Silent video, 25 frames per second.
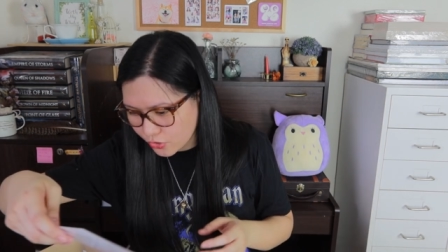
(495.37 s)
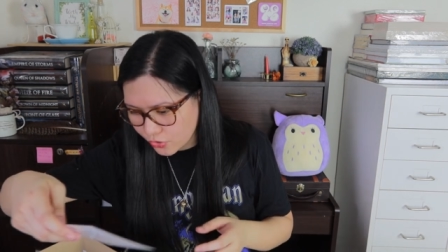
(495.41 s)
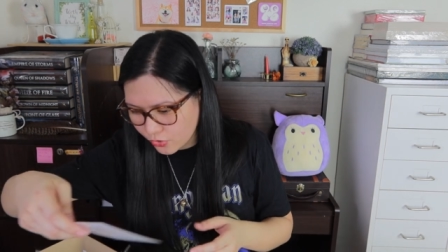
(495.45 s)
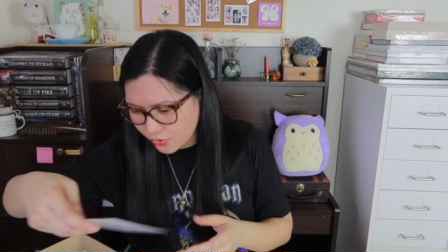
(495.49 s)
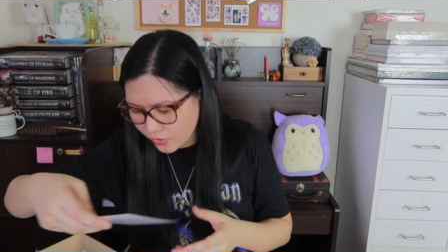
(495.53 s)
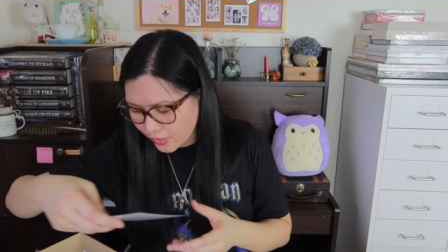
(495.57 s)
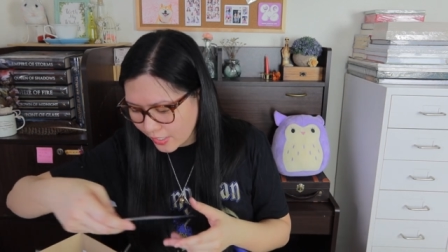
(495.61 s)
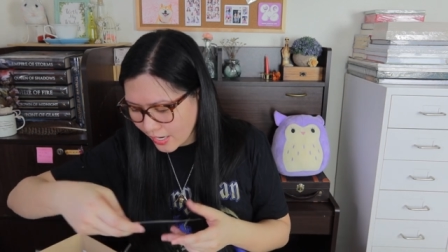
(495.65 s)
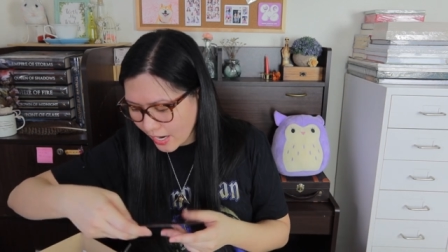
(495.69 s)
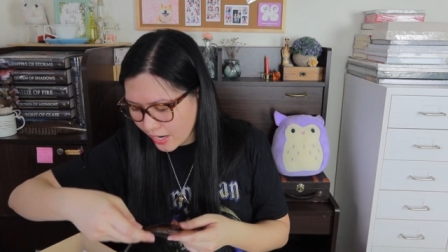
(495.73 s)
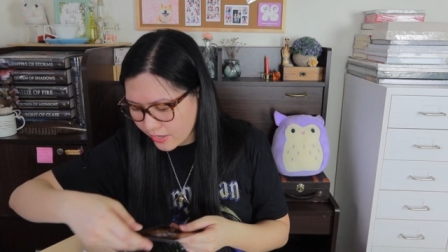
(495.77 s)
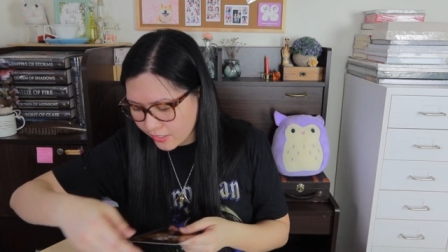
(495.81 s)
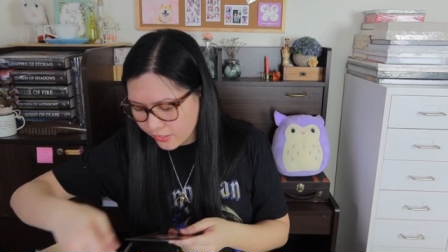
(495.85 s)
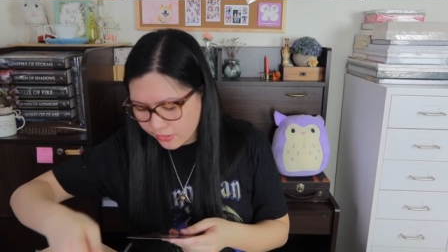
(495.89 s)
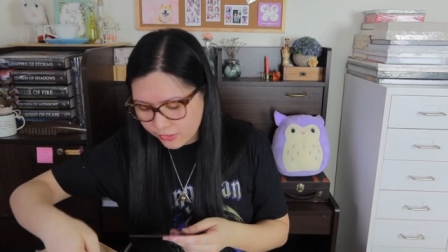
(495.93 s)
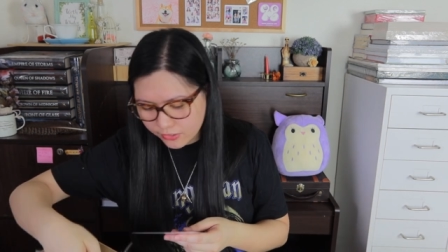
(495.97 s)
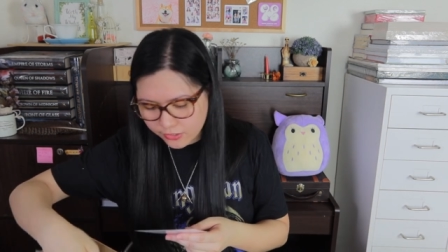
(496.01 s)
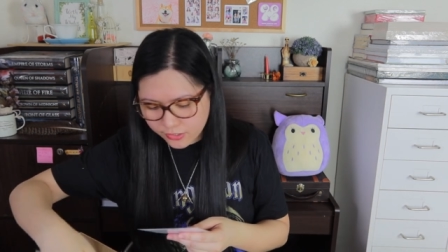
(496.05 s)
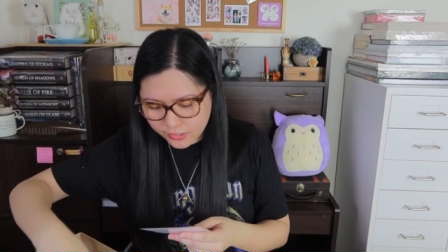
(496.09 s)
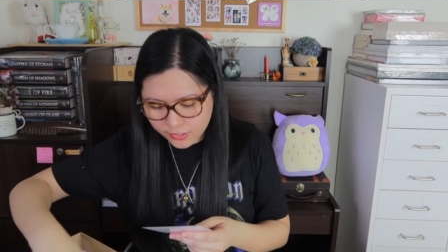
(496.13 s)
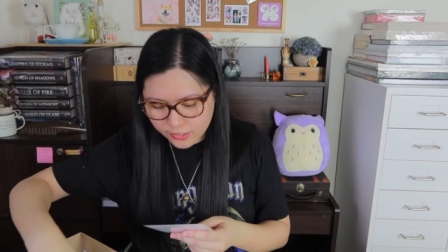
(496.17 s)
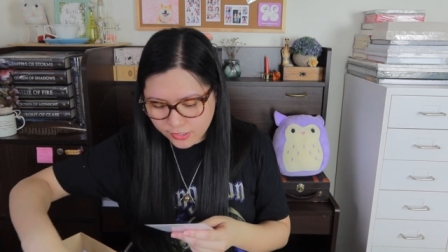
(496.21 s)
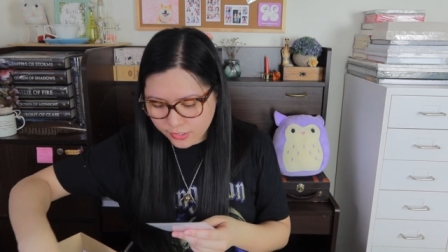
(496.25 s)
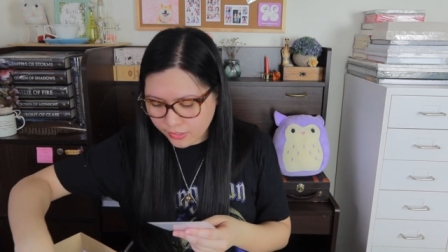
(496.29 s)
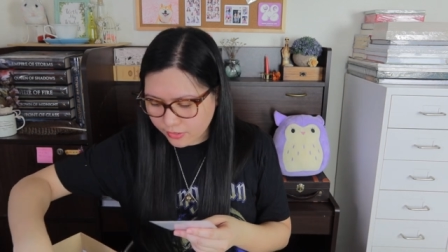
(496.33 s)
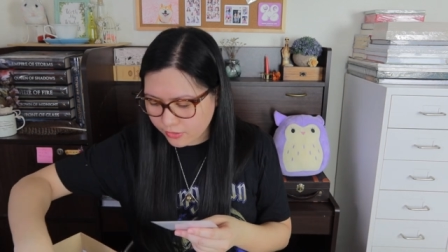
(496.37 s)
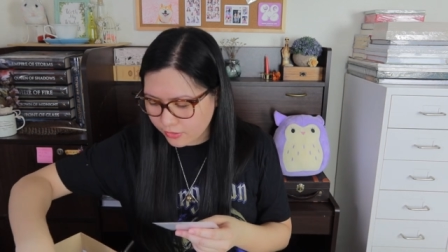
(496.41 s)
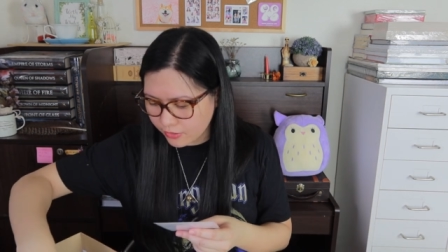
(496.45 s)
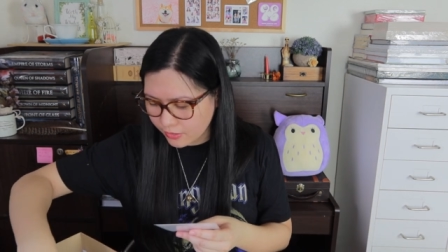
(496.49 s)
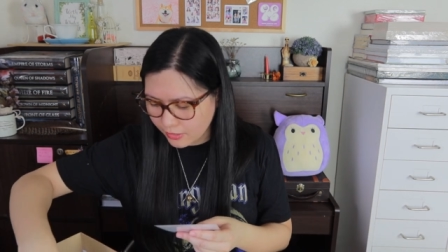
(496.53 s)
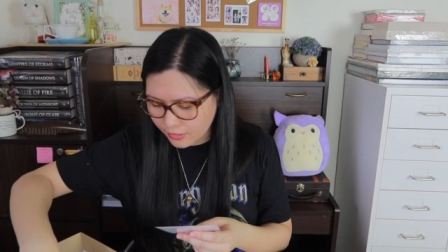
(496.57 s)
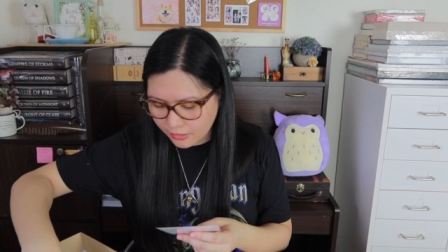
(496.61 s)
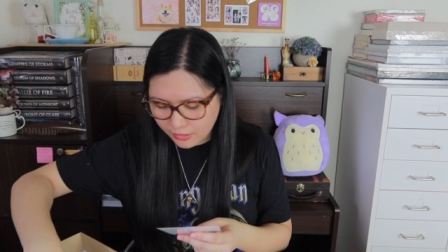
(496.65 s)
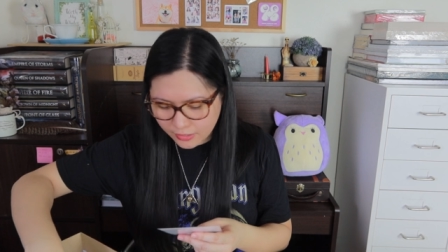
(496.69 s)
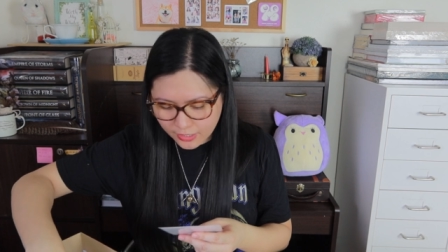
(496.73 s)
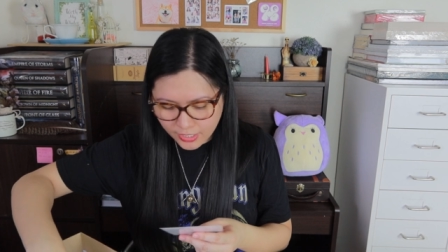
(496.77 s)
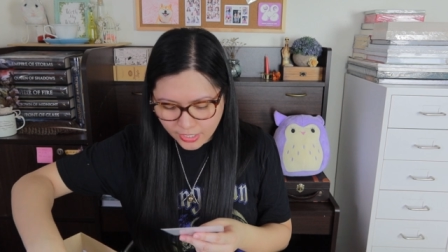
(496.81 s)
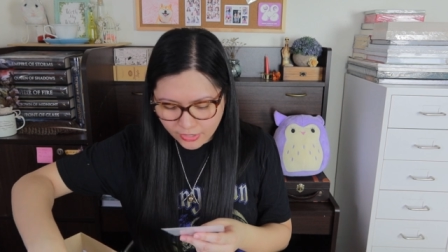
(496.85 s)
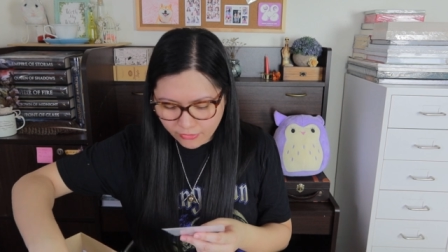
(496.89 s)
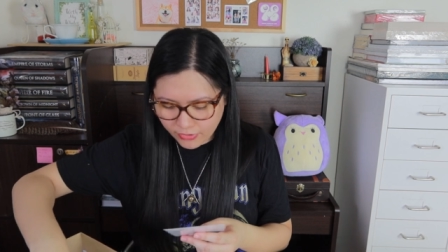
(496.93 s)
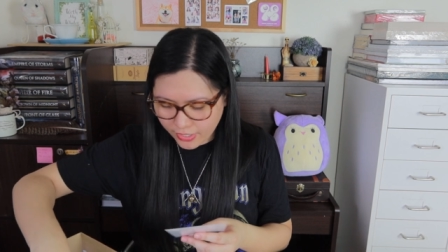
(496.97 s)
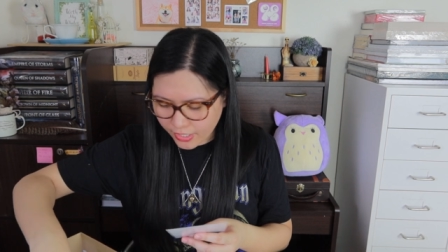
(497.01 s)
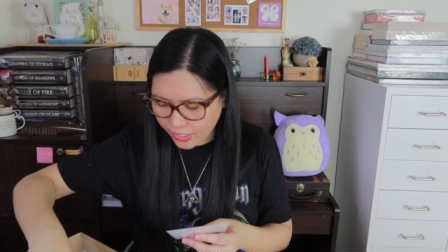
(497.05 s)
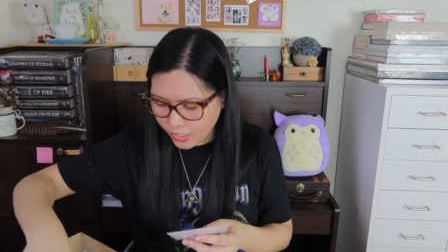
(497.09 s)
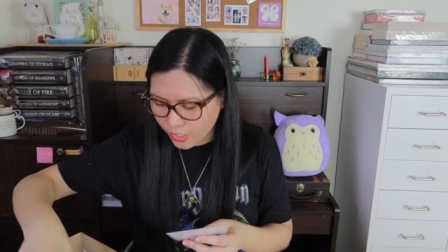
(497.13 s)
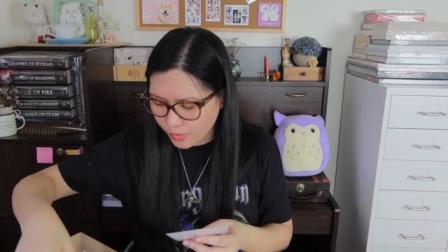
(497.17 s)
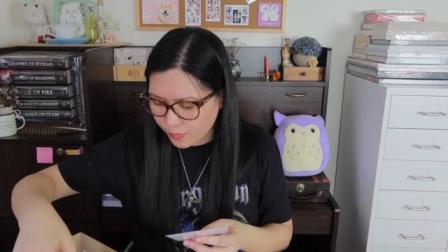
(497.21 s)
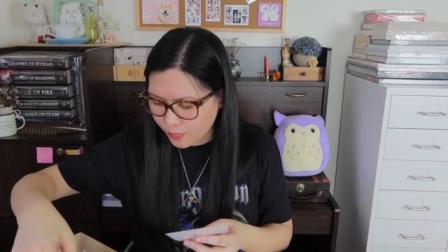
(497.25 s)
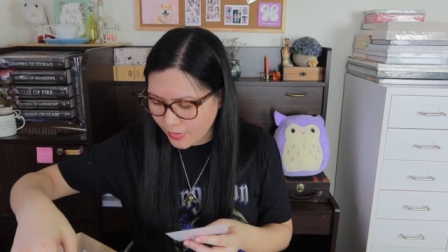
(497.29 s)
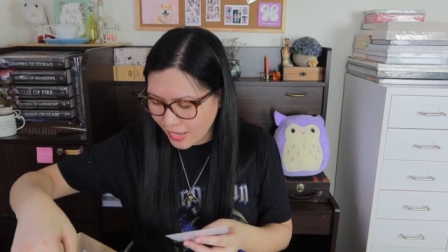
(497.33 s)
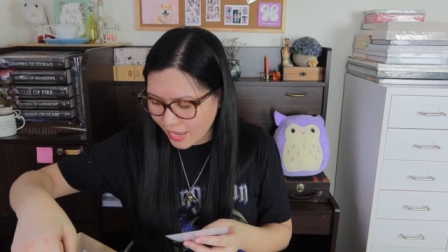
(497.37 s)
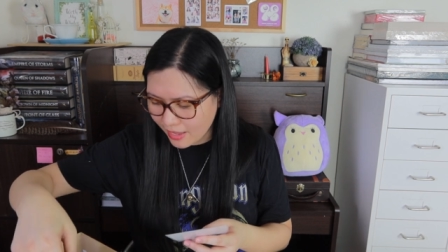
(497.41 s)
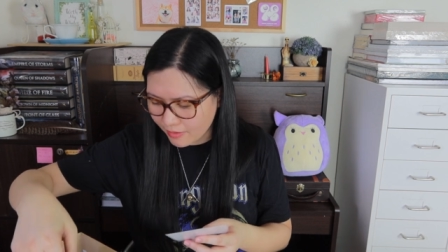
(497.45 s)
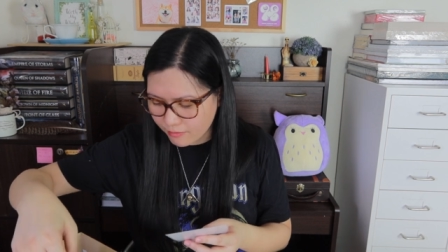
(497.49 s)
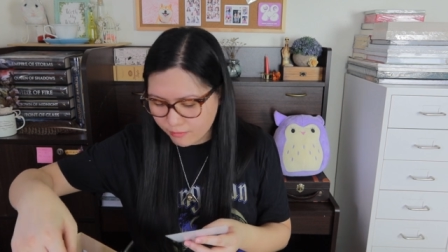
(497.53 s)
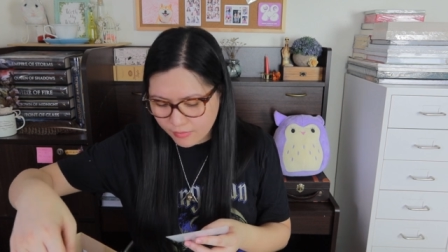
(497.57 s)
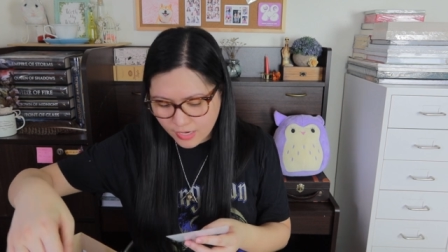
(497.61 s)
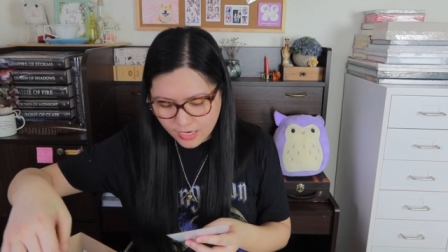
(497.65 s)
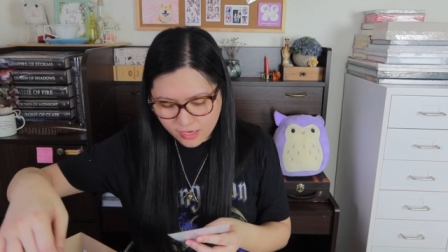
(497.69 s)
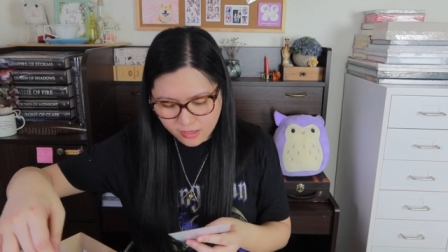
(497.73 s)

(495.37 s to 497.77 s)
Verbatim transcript: two characters are glaring up at